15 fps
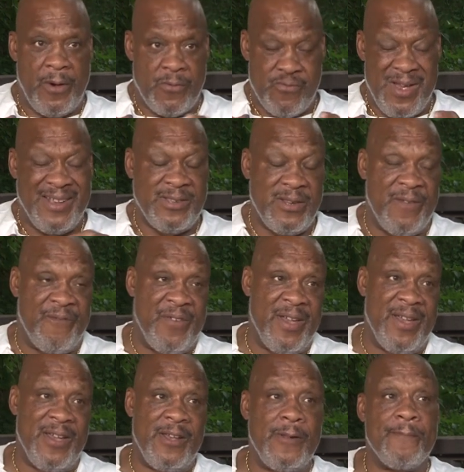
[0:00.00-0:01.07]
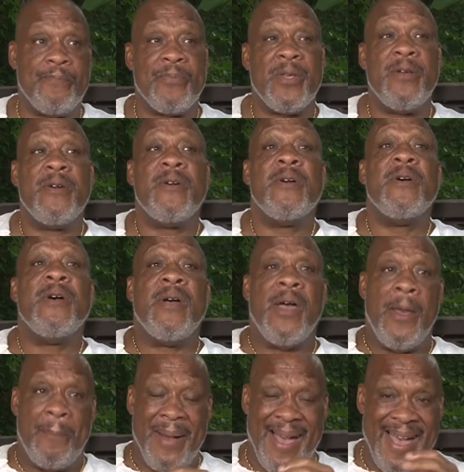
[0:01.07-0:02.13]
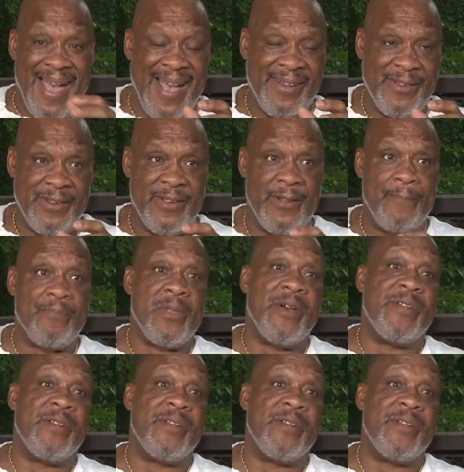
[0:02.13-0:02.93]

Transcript: a wrestling fan, and by accident,